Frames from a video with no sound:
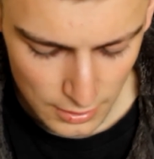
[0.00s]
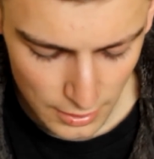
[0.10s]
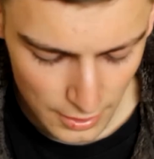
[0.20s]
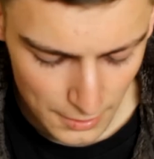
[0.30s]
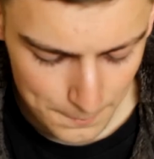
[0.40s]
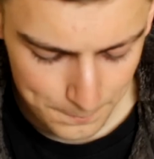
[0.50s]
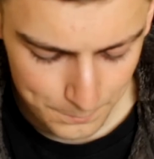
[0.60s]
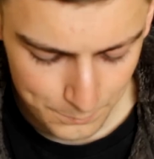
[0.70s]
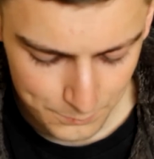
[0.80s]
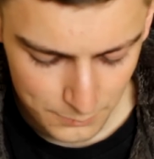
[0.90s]

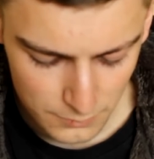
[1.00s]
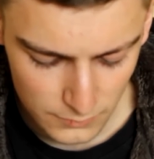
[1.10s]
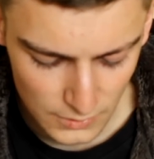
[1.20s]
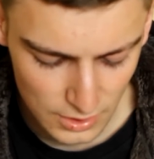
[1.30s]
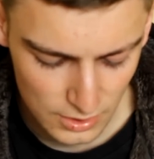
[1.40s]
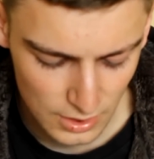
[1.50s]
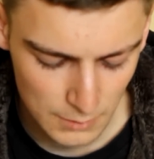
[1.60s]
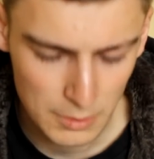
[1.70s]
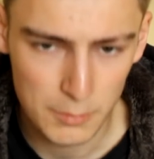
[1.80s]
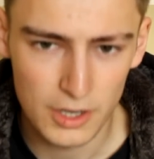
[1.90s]

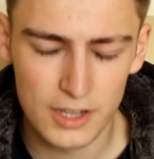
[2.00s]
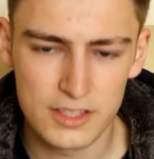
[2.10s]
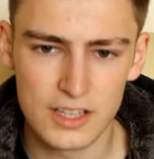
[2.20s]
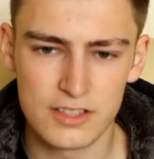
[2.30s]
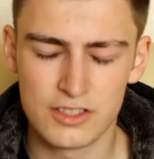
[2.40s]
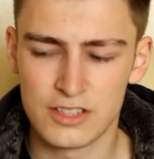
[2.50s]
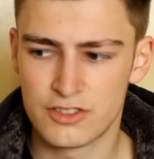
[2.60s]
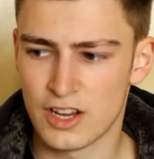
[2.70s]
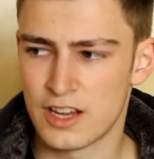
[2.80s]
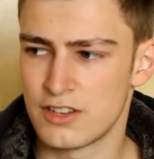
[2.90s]
I mean, my ideas did
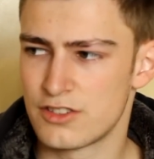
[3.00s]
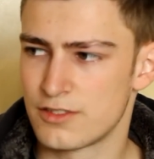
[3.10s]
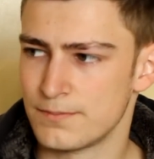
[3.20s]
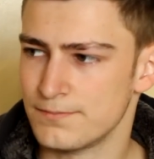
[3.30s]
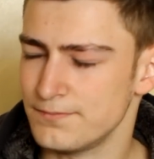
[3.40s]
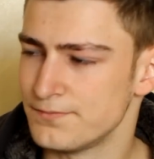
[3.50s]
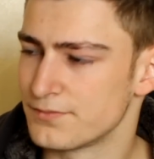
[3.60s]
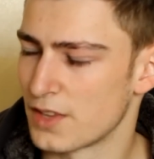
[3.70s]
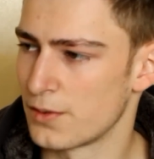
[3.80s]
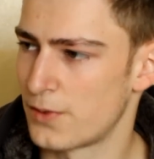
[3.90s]
change
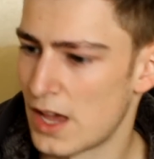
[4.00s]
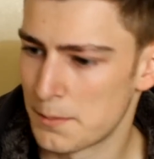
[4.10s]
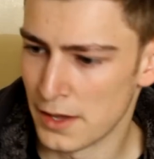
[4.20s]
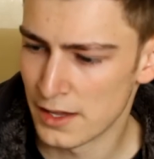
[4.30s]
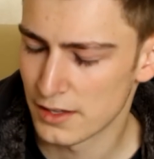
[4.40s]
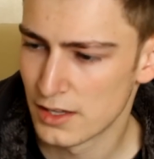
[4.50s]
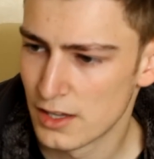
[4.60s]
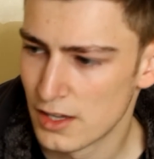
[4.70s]
a fair bit.